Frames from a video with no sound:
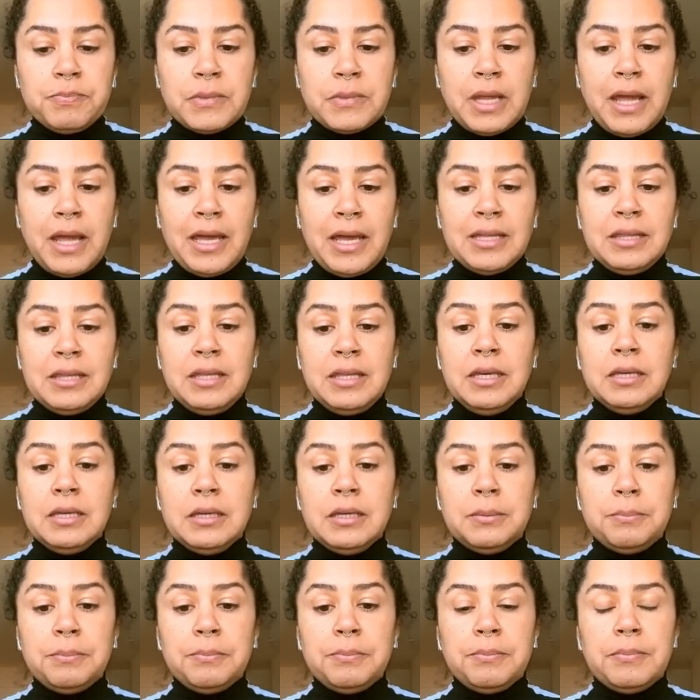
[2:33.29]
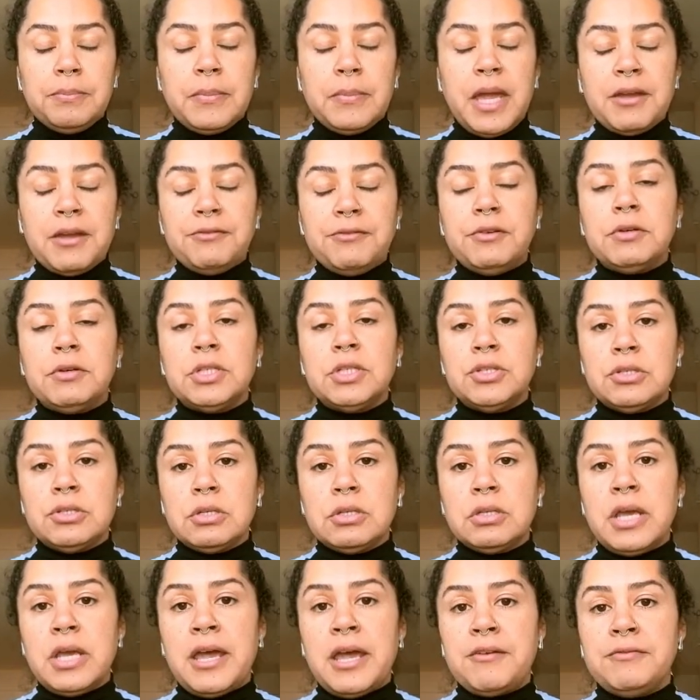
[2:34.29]
I think everyone should
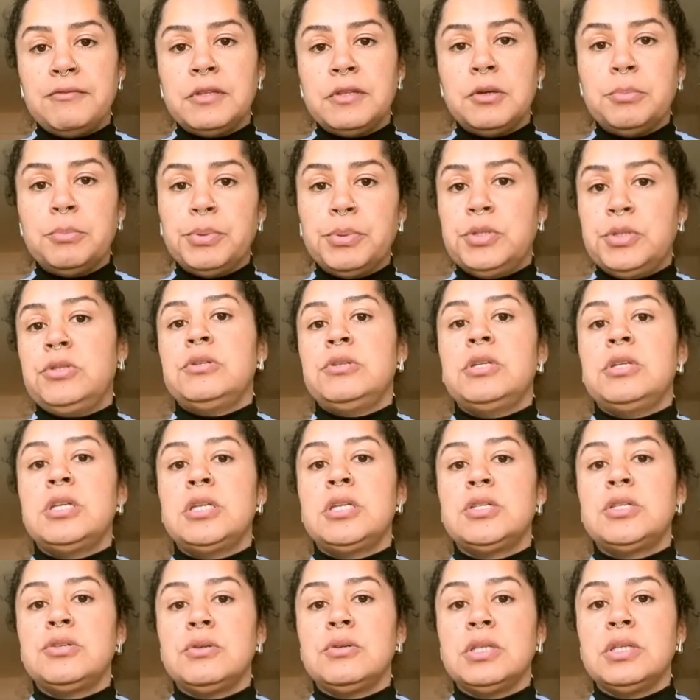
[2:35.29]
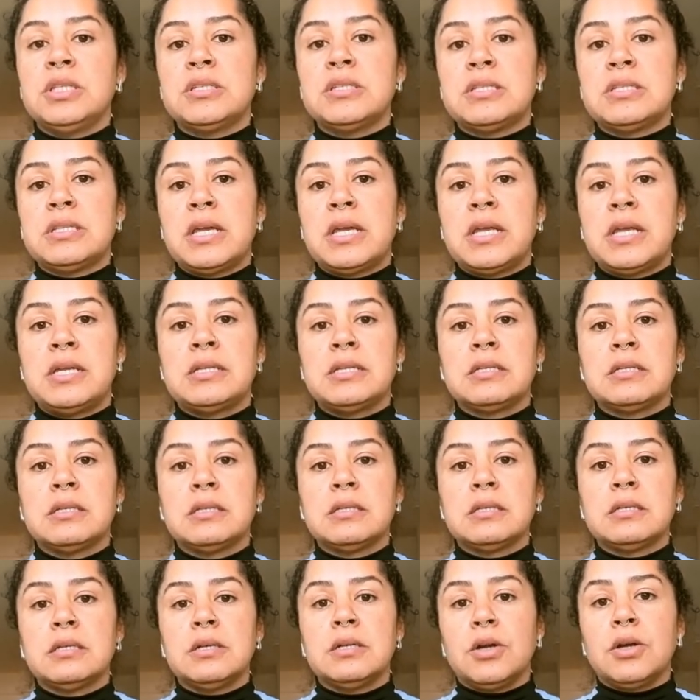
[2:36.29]
have the opportunity to understand
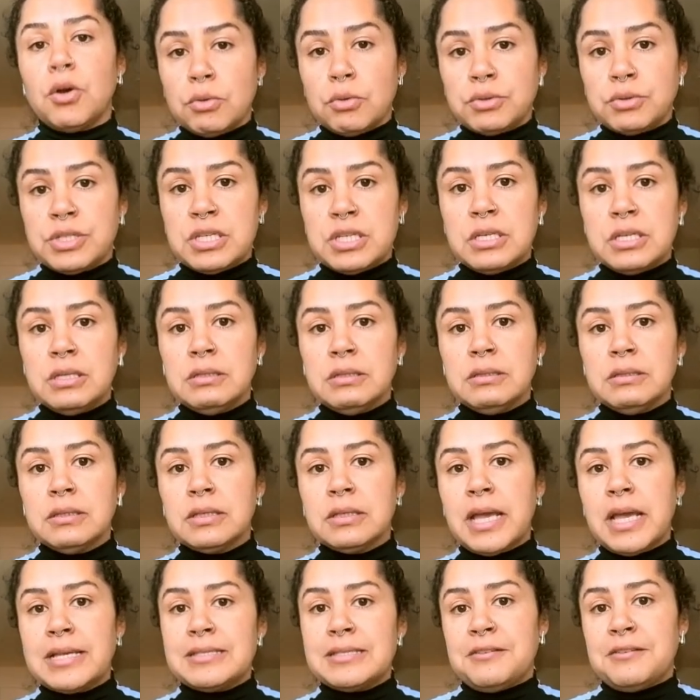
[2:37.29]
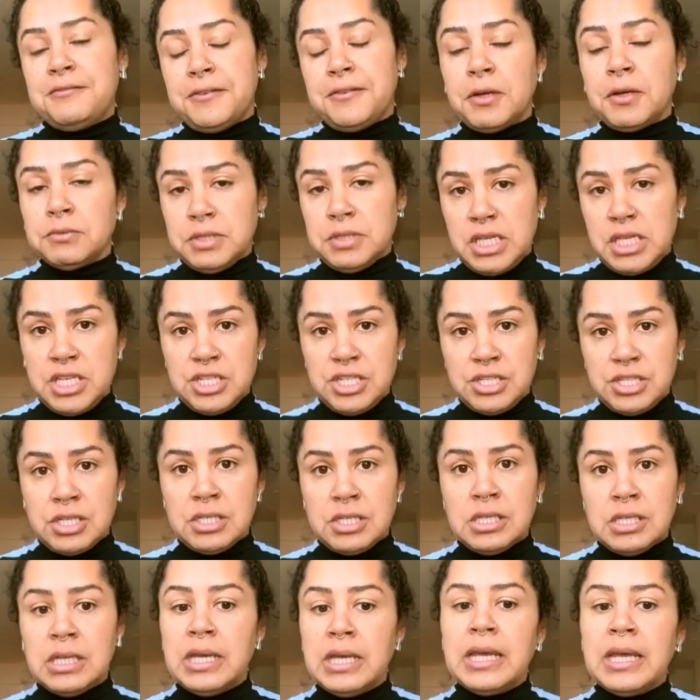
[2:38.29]
coding as a
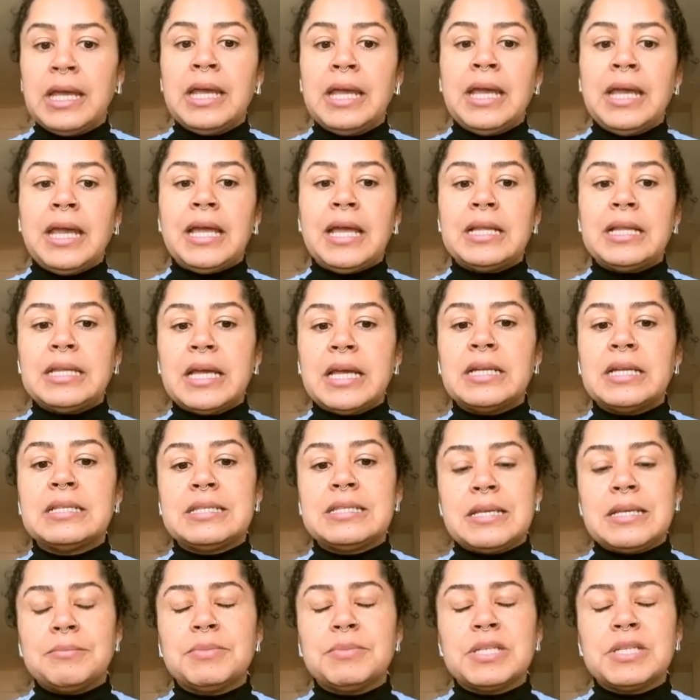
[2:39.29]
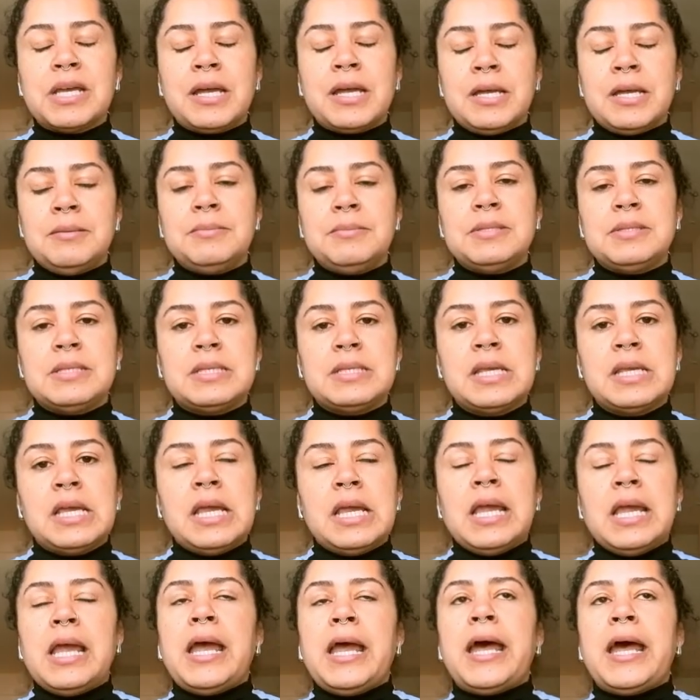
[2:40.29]
foundation. And then sometimes
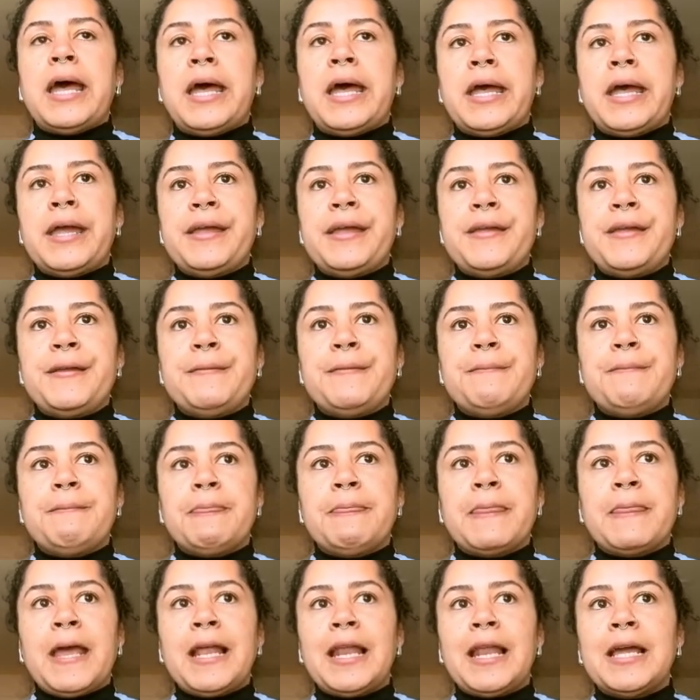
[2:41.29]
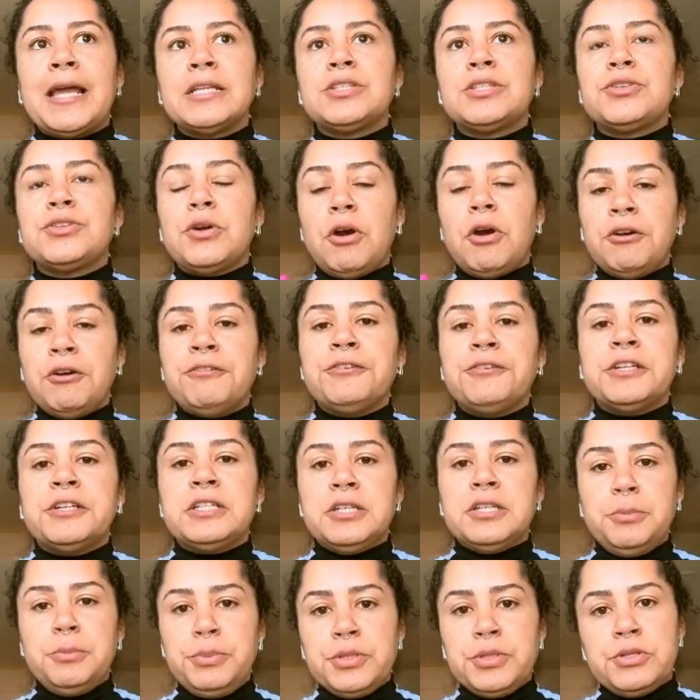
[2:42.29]
I like to offer
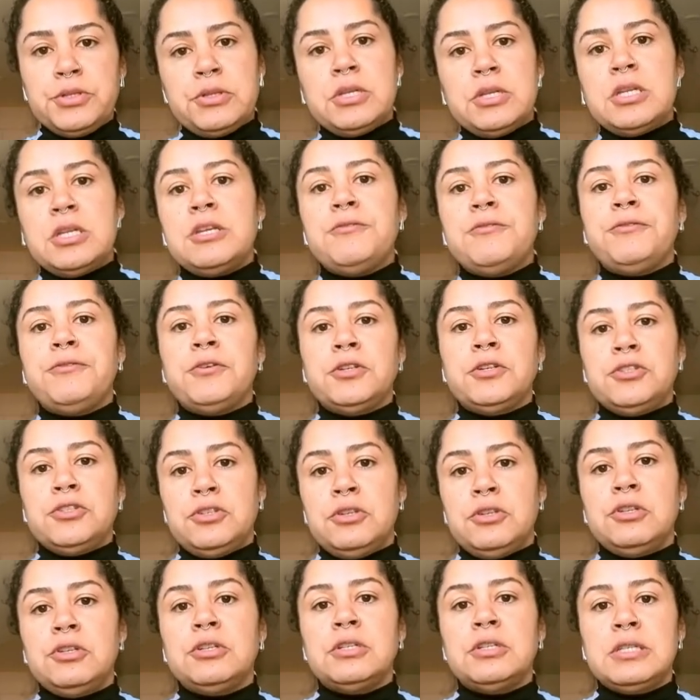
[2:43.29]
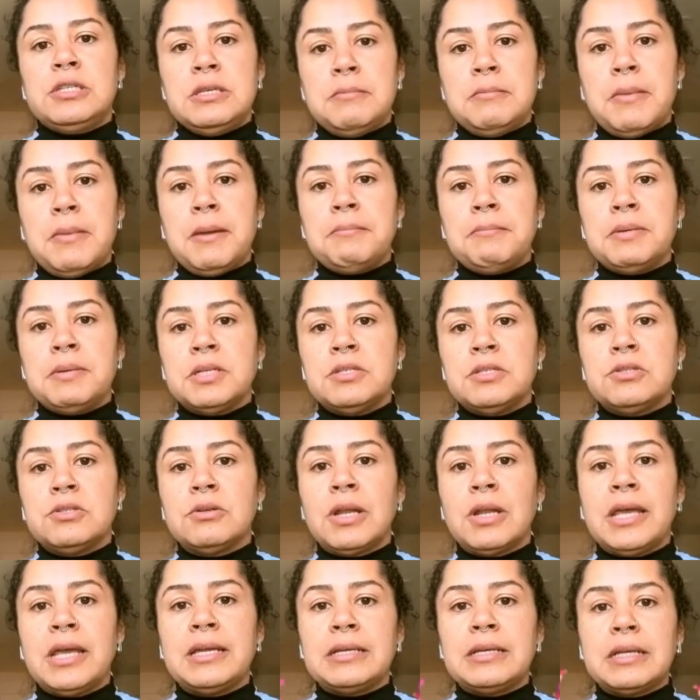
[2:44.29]
the opportunity for junior team members to
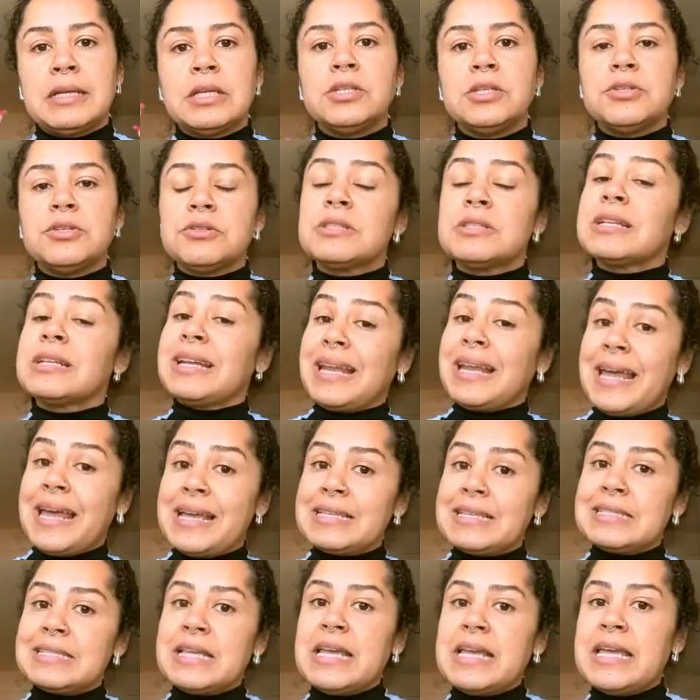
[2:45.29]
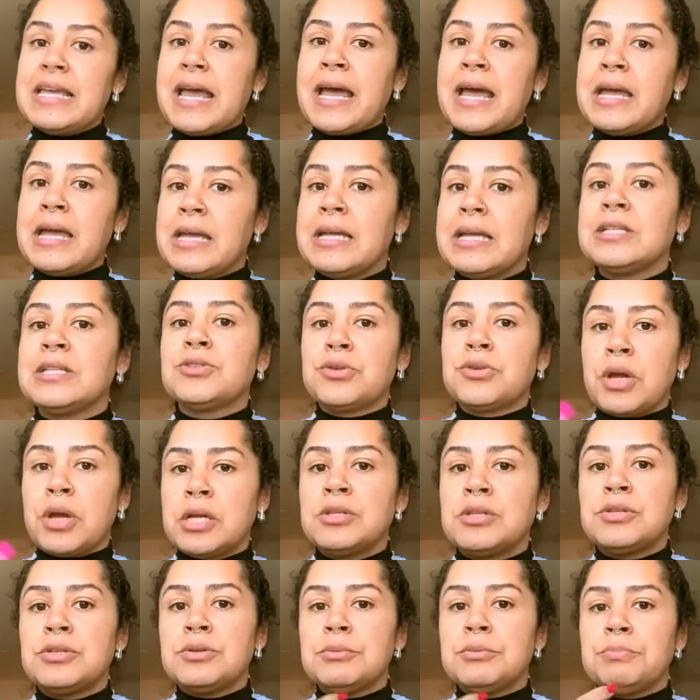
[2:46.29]
like use less AI and try
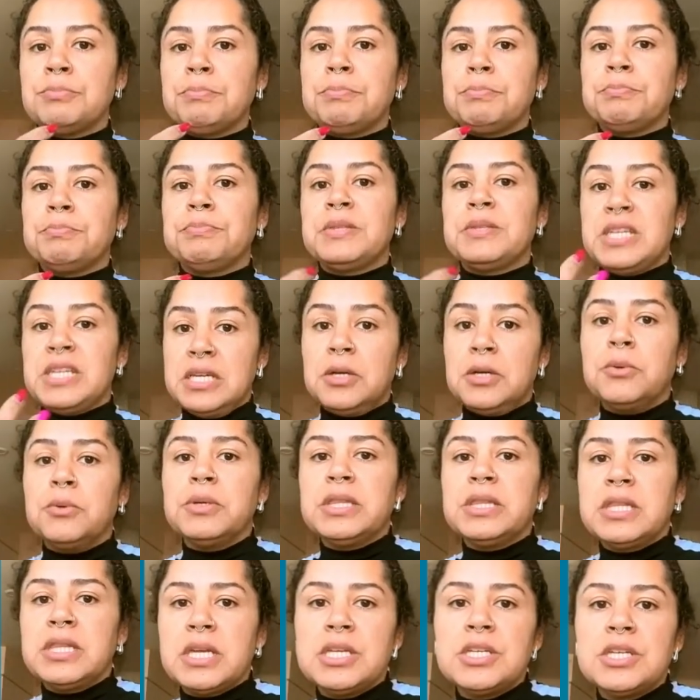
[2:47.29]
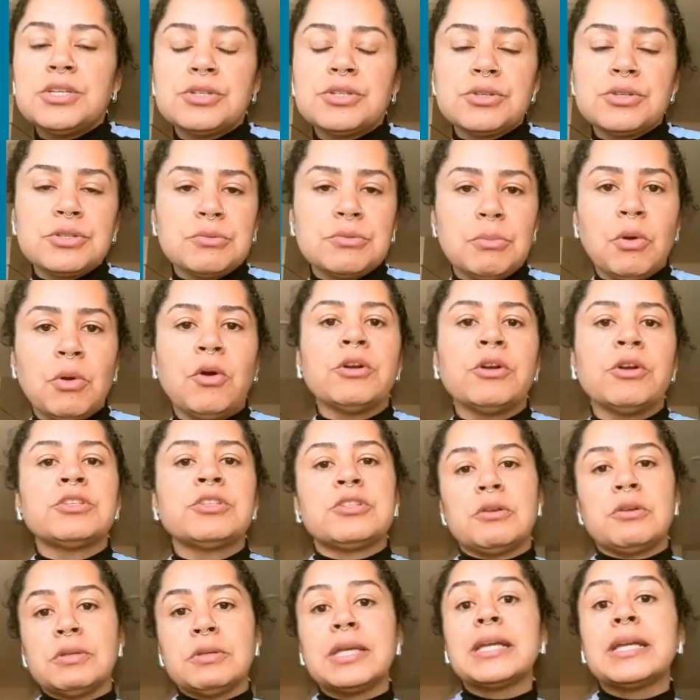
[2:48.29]
to deal with the issues more
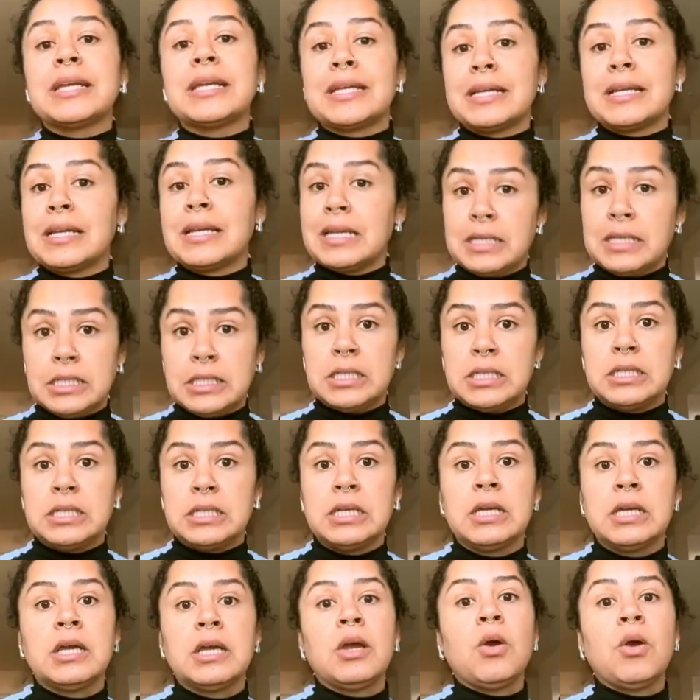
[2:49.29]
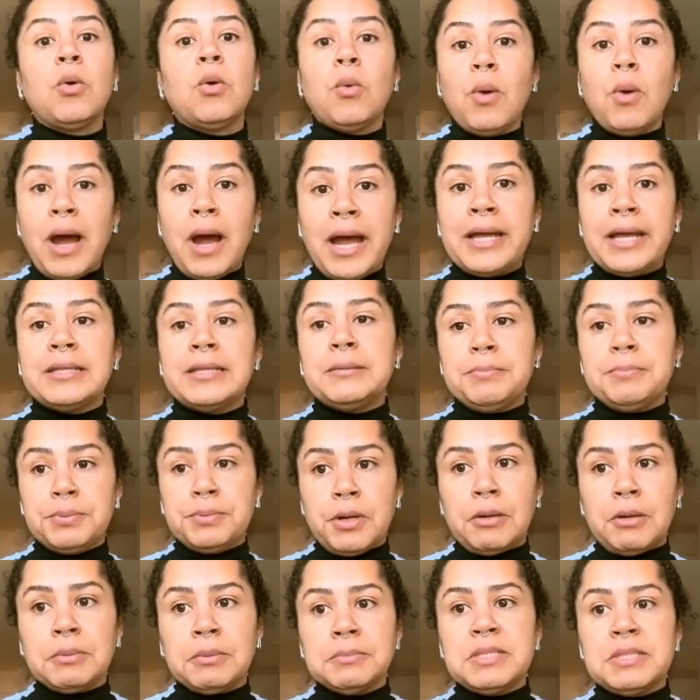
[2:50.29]
so they can learn why the
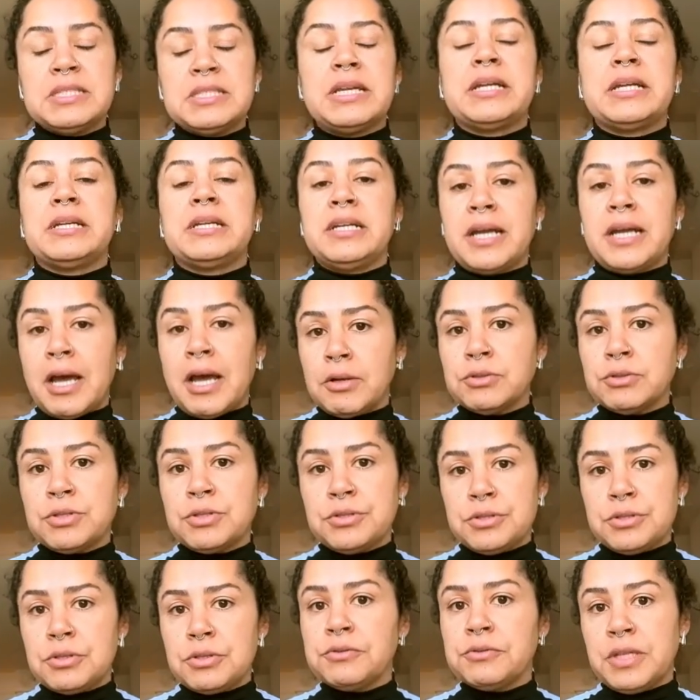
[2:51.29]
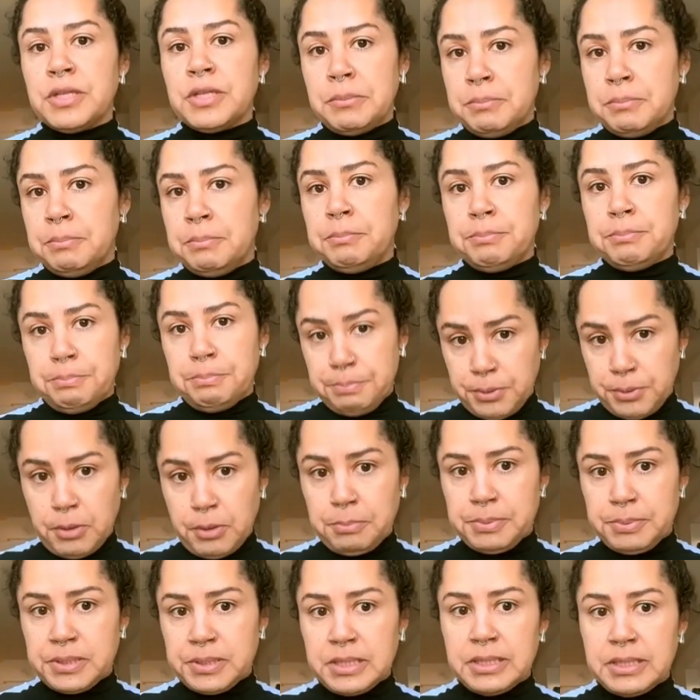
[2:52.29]
problem is there and how to solve them
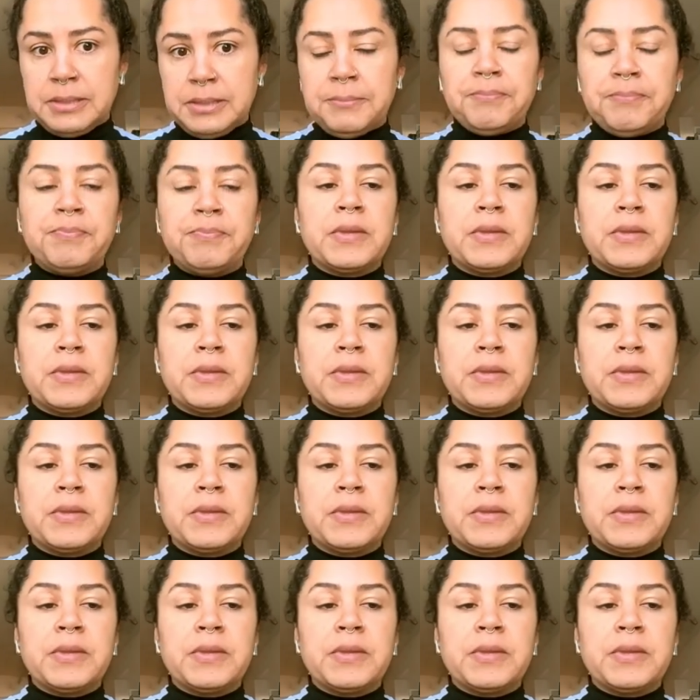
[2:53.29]
properly.